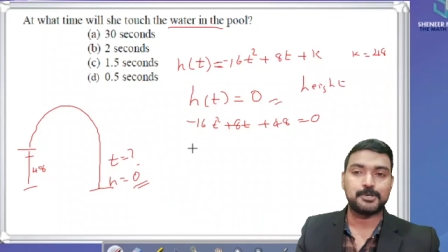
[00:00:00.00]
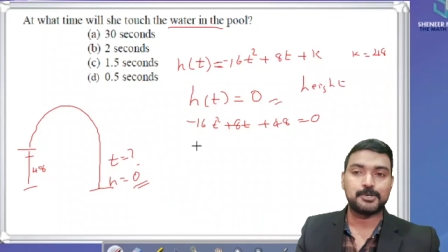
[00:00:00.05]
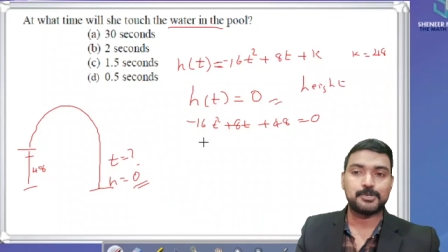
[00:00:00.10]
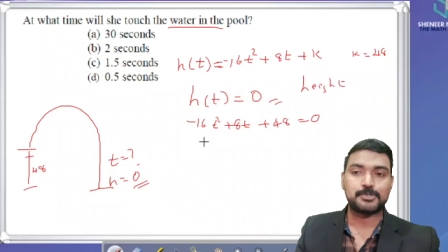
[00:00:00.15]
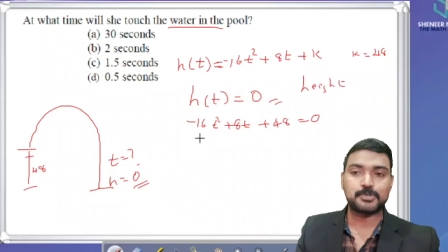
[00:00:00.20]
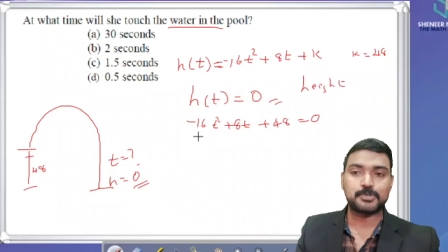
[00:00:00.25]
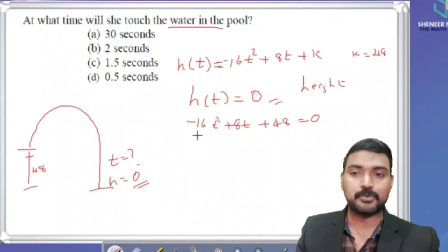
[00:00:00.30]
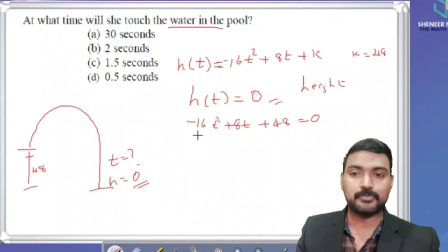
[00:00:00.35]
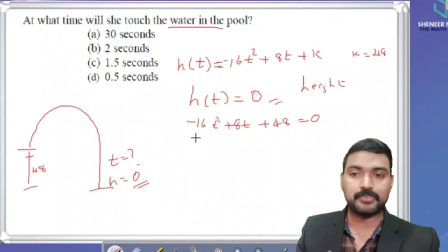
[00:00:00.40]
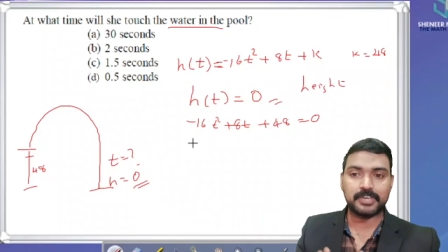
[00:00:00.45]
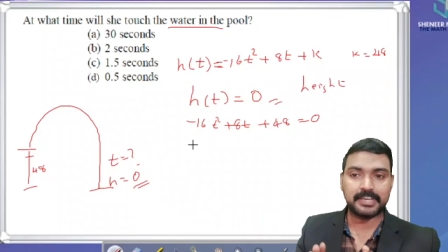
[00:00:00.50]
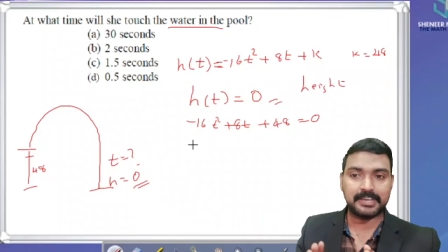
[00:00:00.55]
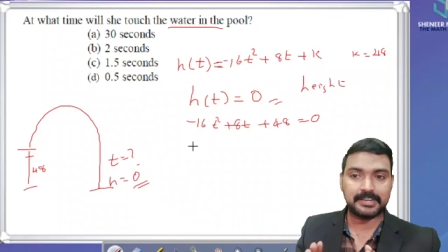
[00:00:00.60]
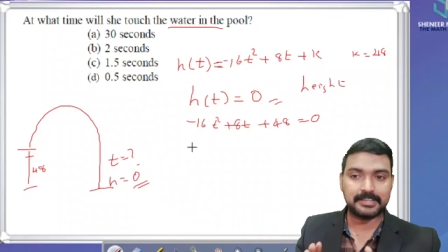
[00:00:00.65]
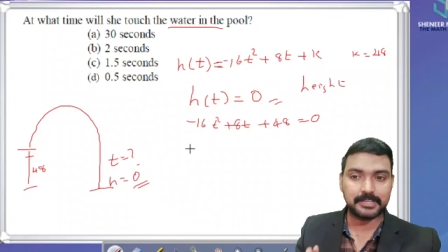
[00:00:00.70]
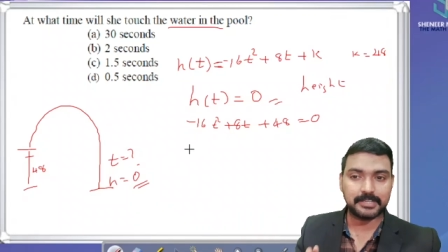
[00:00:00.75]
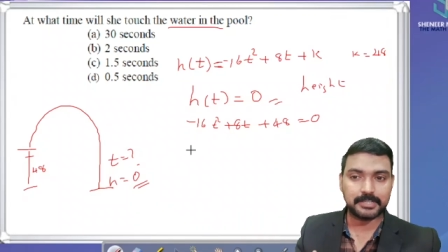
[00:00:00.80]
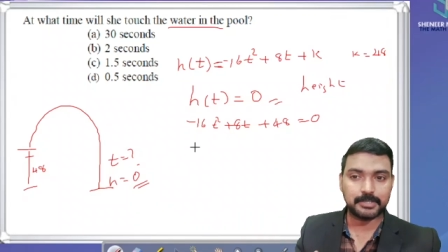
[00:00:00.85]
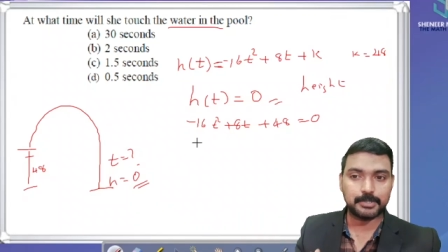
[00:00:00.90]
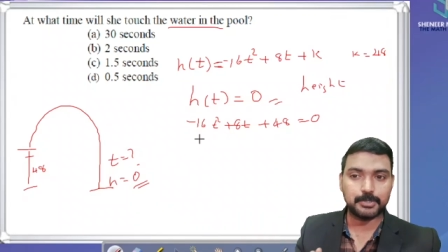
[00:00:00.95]
So we get
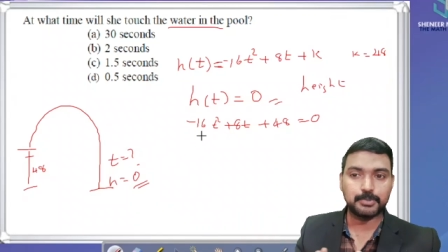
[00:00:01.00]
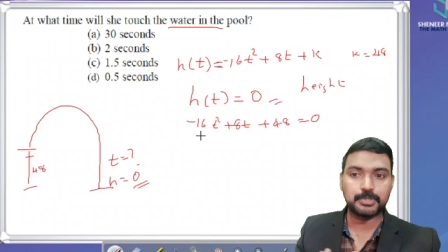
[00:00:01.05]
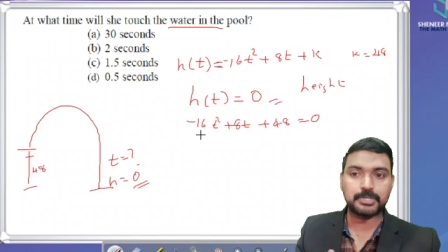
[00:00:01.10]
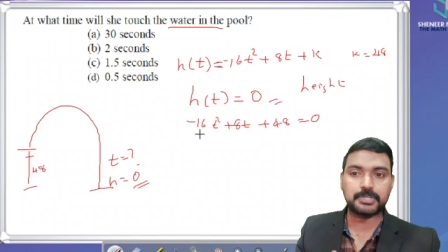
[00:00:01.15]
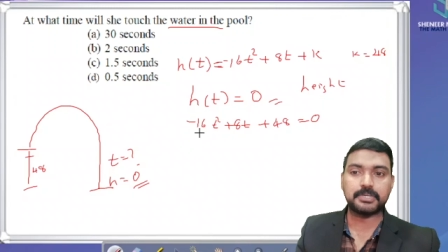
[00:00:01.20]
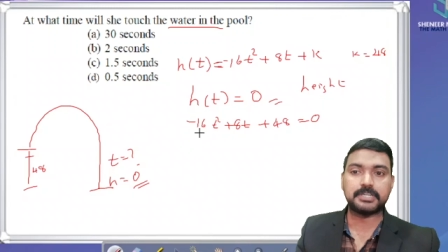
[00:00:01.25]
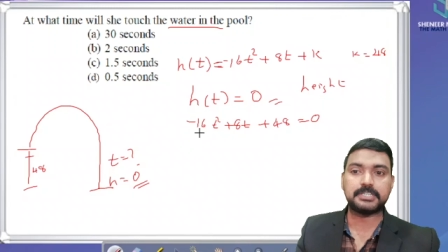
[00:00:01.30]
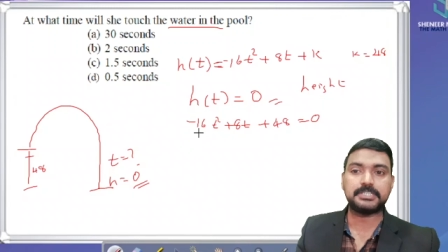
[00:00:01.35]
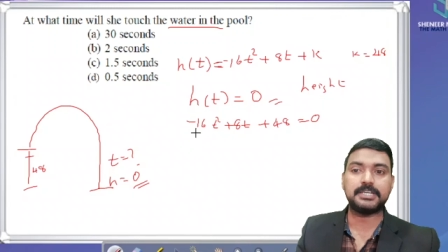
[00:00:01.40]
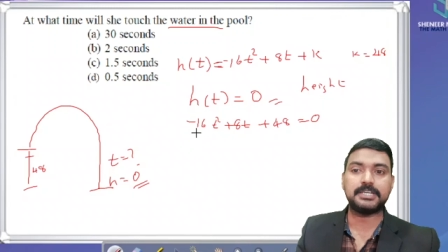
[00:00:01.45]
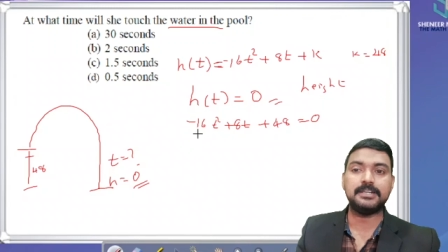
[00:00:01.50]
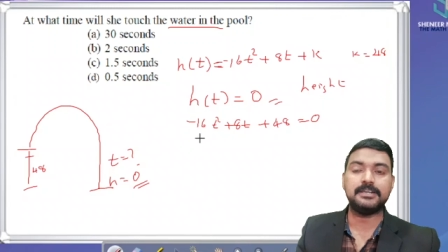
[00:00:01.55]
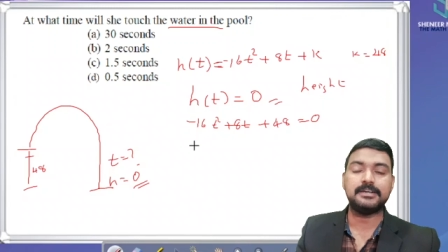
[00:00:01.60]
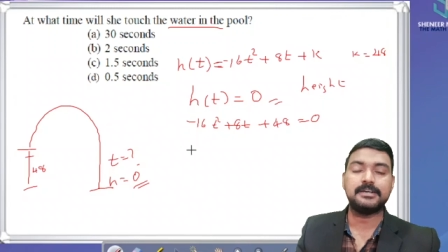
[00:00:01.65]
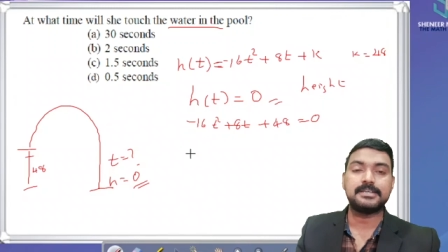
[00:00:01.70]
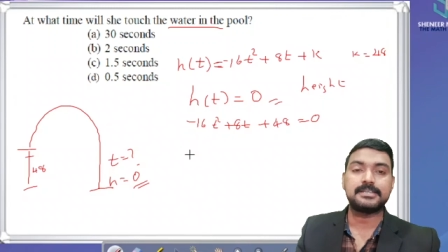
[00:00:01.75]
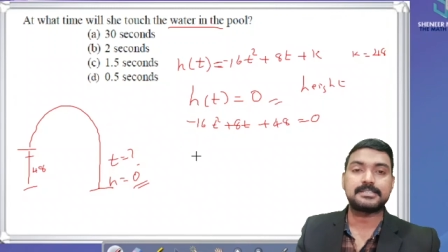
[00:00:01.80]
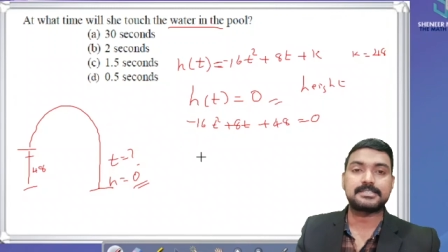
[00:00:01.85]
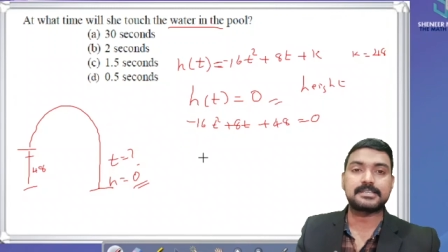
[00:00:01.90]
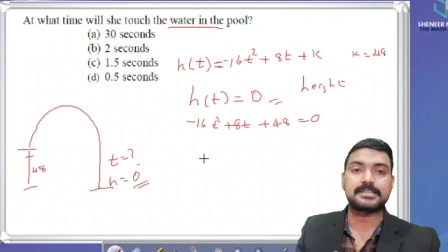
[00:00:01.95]
the new equation.
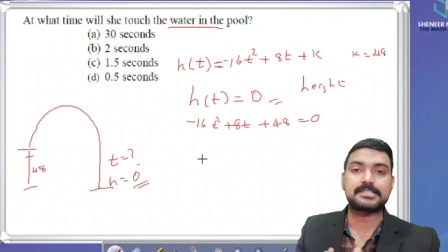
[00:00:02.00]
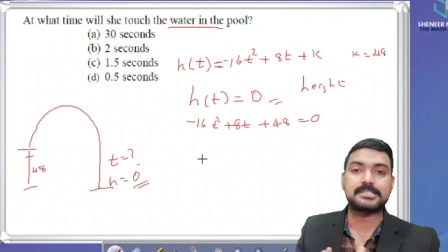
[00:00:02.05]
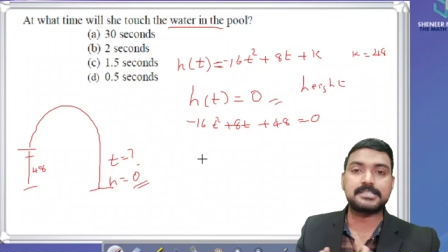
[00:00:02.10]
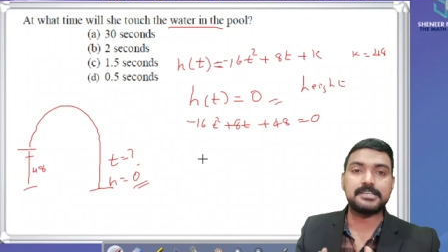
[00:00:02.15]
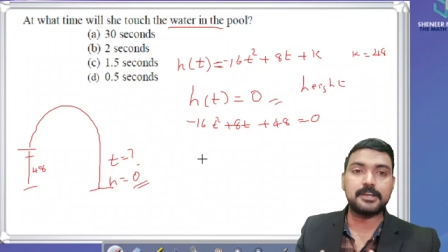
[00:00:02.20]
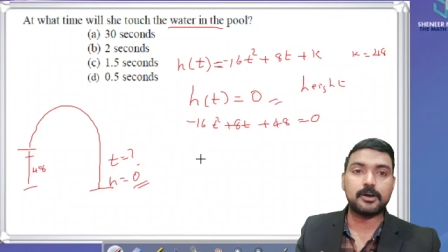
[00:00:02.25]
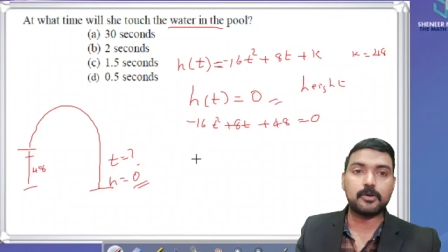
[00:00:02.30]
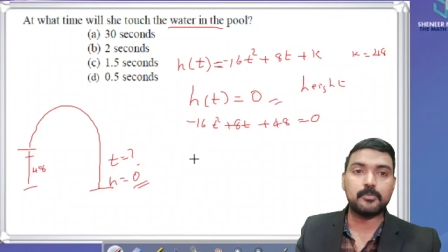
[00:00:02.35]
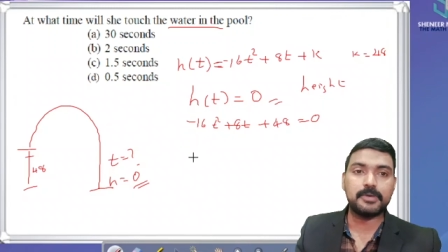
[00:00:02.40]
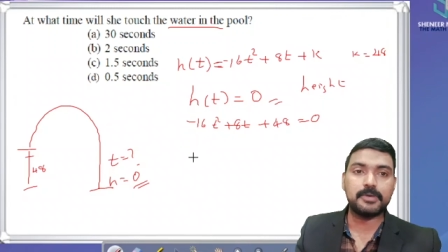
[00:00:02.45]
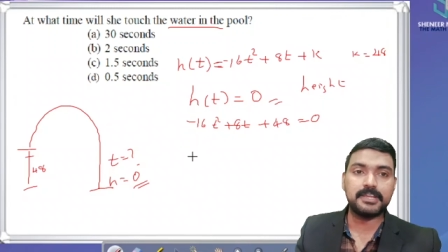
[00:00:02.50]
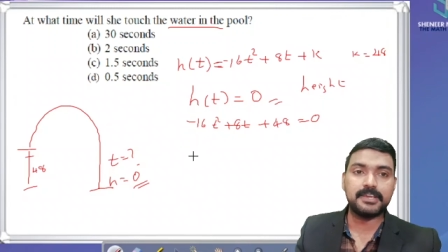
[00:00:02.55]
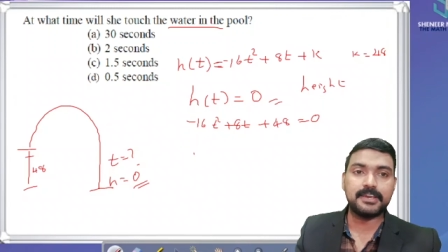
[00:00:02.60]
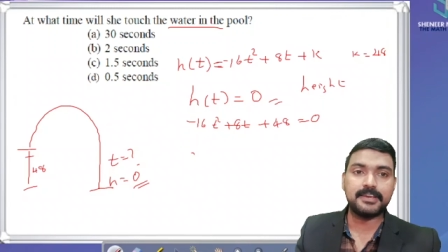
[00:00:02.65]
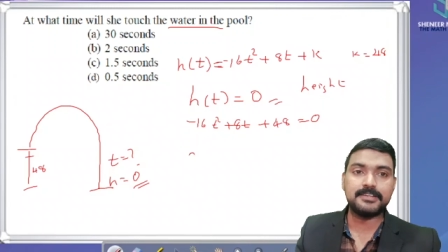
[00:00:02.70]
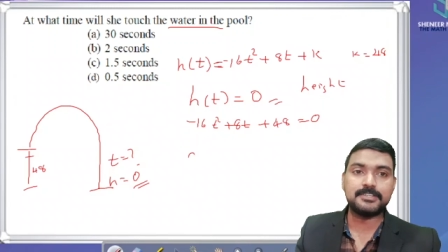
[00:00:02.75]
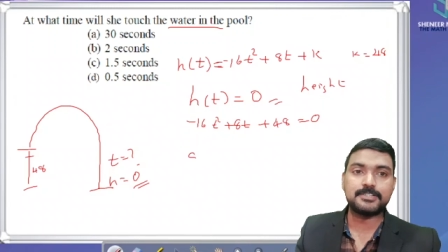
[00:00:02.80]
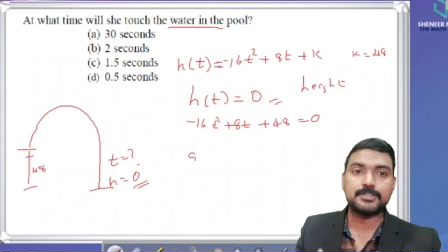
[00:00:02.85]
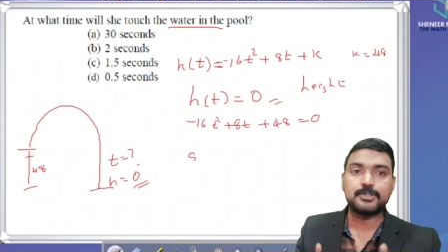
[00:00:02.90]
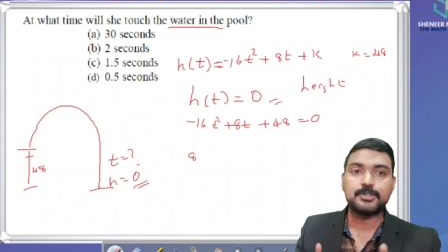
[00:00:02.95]
16 how many
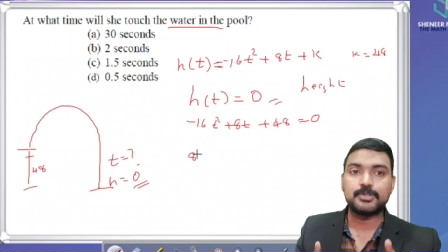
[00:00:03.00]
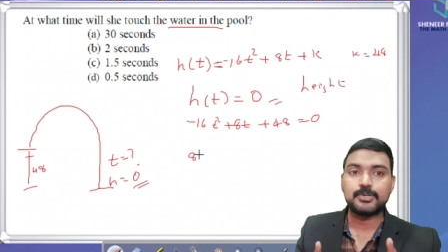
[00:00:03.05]
8?